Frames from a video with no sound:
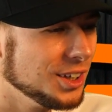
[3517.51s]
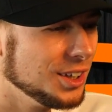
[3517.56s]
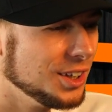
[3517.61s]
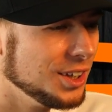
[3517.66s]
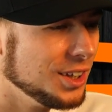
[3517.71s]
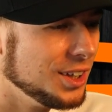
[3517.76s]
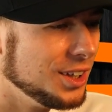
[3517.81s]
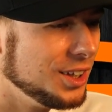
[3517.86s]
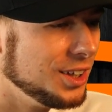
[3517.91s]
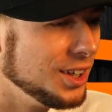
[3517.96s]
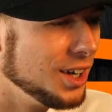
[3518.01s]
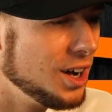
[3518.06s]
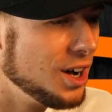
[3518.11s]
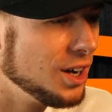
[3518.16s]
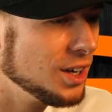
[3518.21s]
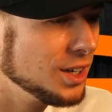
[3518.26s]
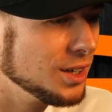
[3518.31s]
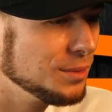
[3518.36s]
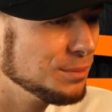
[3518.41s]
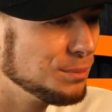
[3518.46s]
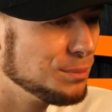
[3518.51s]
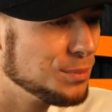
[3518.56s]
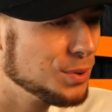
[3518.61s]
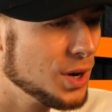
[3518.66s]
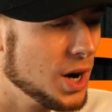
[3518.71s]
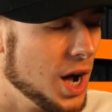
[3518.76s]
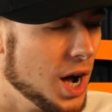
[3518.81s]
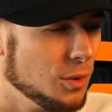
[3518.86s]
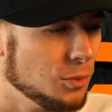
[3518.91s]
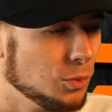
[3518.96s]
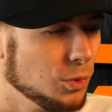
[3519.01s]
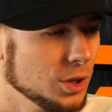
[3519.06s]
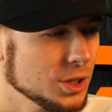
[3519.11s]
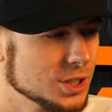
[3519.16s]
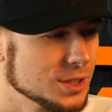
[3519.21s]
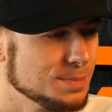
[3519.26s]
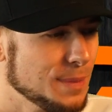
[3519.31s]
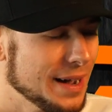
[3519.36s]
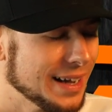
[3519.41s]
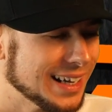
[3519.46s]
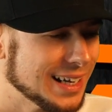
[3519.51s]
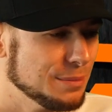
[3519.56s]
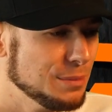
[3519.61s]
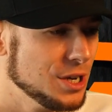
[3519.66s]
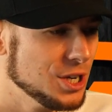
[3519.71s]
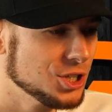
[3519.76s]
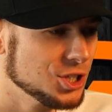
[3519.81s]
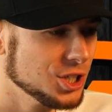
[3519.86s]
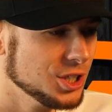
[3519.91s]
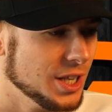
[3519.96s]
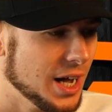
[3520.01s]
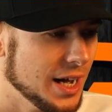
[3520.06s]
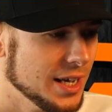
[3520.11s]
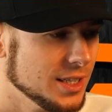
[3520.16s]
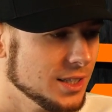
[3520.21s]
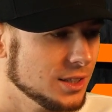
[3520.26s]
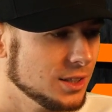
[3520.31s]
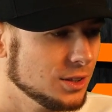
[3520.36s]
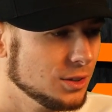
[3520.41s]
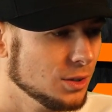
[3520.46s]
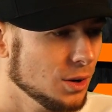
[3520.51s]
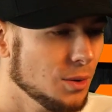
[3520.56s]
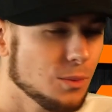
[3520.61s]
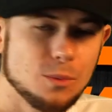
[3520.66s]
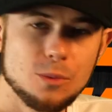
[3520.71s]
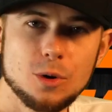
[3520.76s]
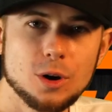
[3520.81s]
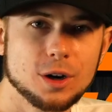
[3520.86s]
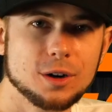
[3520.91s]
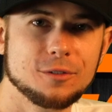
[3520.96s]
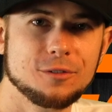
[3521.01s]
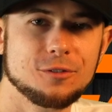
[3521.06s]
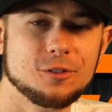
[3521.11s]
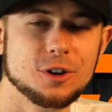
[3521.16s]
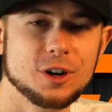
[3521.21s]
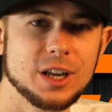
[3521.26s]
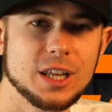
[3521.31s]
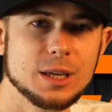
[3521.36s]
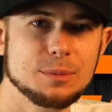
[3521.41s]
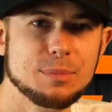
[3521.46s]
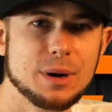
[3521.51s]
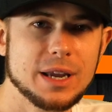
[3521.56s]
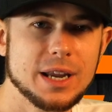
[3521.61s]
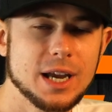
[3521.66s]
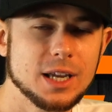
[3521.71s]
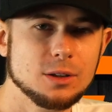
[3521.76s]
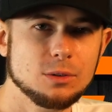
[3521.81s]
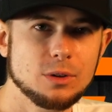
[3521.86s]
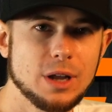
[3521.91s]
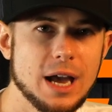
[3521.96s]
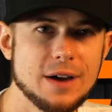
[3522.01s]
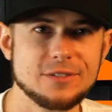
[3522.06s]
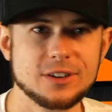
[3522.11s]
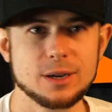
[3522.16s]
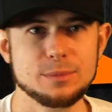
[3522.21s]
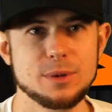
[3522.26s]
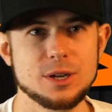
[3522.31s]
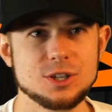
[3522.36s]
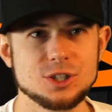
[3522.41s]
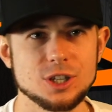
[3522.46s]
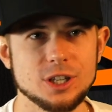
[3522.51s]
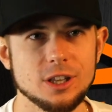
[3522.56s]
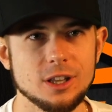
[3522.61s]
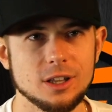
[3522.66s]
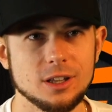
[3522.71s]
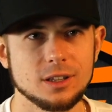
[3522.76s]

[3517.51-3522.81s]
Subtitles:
Young bro, what's my commission? I don't work for anybody. I don't have commission.